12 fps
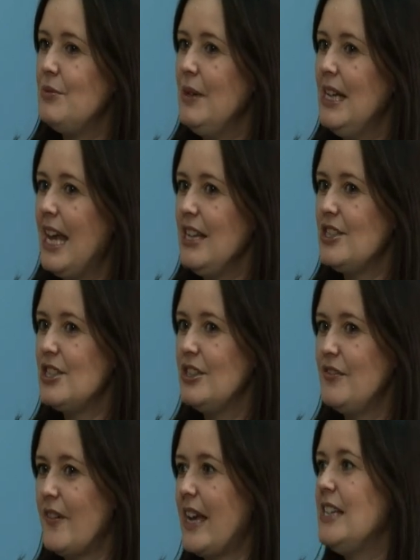we like
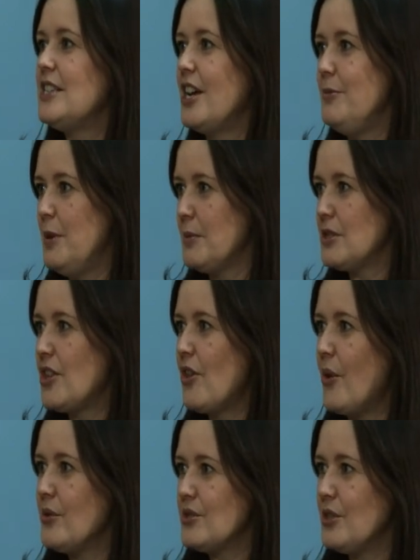to find out people's
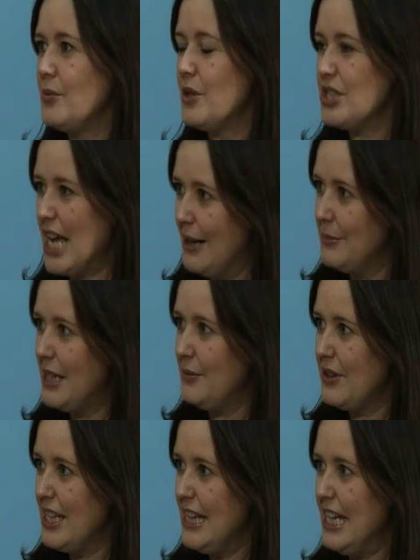thoughts on what's happening
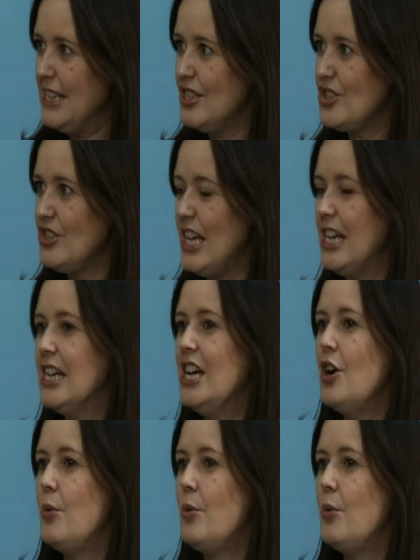within the industry,